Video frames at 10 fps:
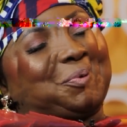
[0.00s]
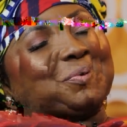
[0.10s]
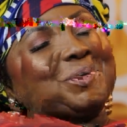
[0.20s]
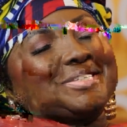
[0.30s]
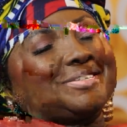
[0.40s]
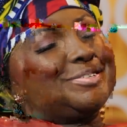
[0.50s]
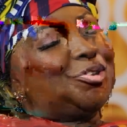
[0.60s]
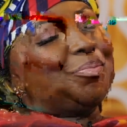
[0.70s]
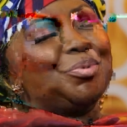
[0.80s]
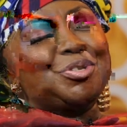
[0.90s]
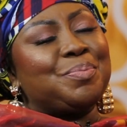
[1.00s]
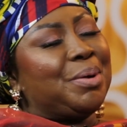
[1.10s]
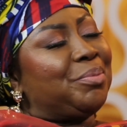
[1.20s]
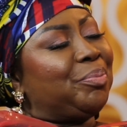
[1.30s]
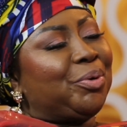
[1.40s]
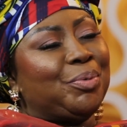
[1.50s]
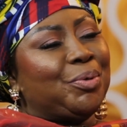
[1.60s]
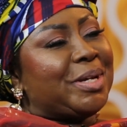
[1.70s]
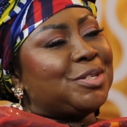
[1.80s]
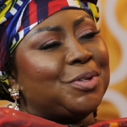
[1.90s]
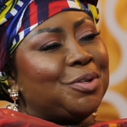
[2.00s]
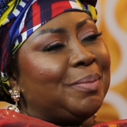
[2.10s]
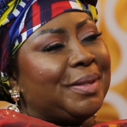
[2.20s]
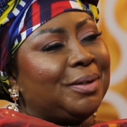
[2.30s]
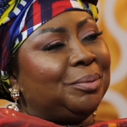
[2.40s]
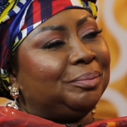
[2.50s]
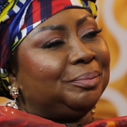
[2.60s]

Well, what is your most memorable moment with your mother?